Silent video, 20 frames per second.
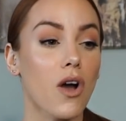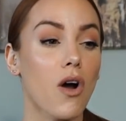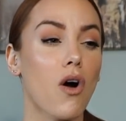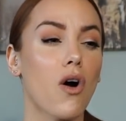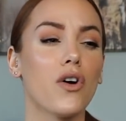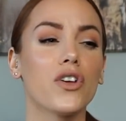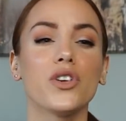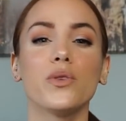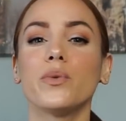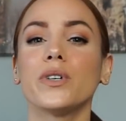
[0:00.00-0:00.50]

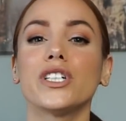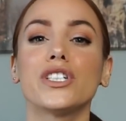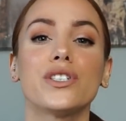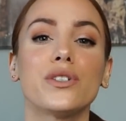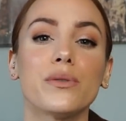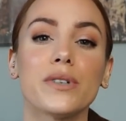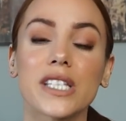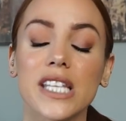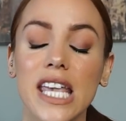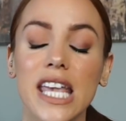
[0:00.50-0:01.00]
All you want to
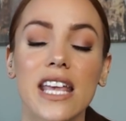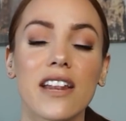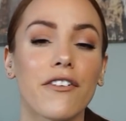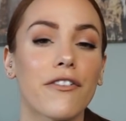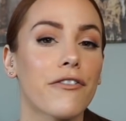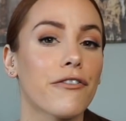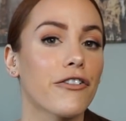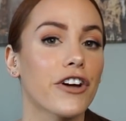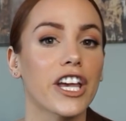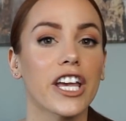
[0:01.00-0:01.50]
do is eat a
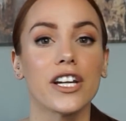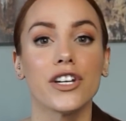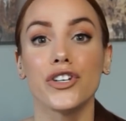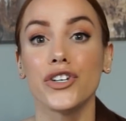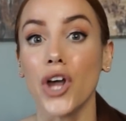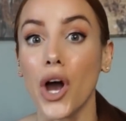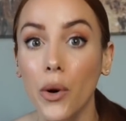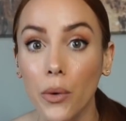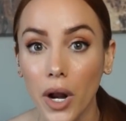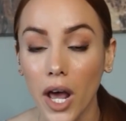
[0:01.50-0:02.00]
freaking
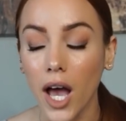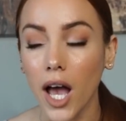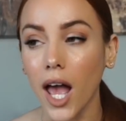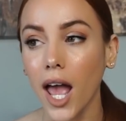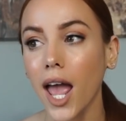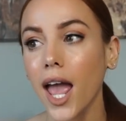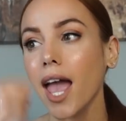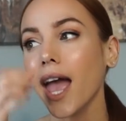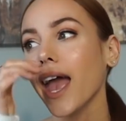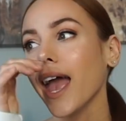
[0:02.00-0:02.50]

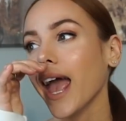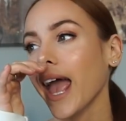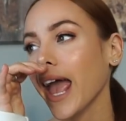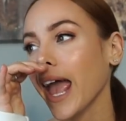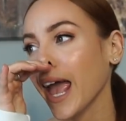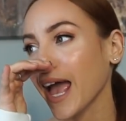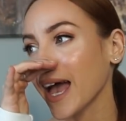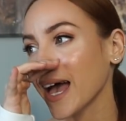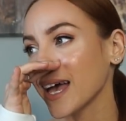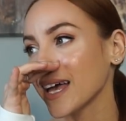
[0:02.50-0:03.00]
donut
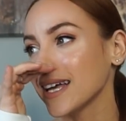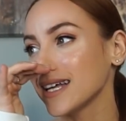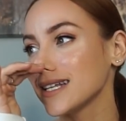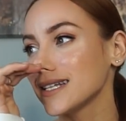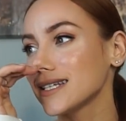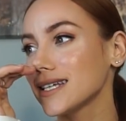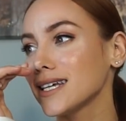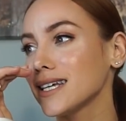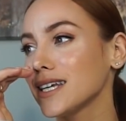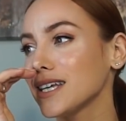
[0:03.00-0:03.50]

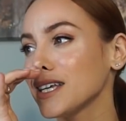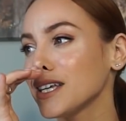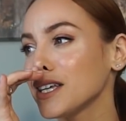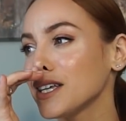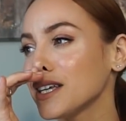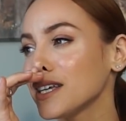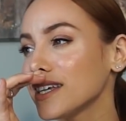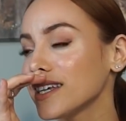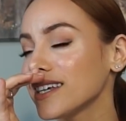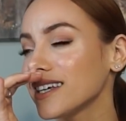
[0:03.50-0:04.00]
and
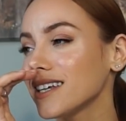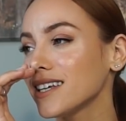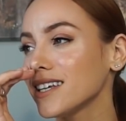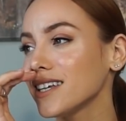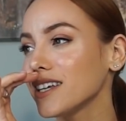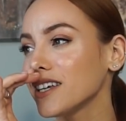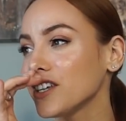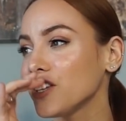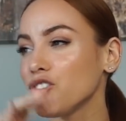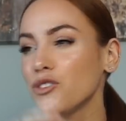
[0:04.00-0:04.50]

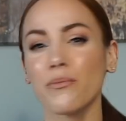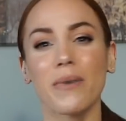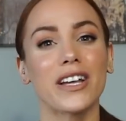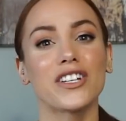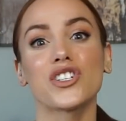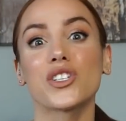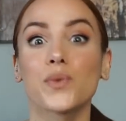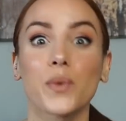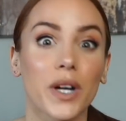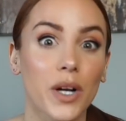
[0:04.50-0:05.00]
you might
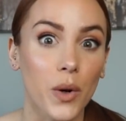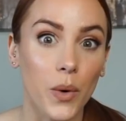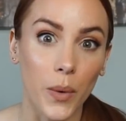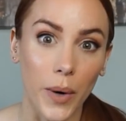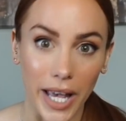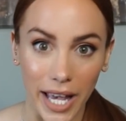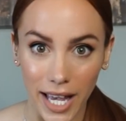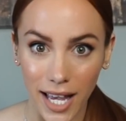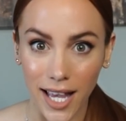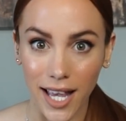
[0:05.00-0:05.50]
just want to
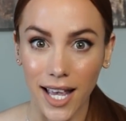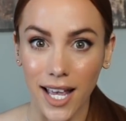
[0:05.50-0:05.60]
quit.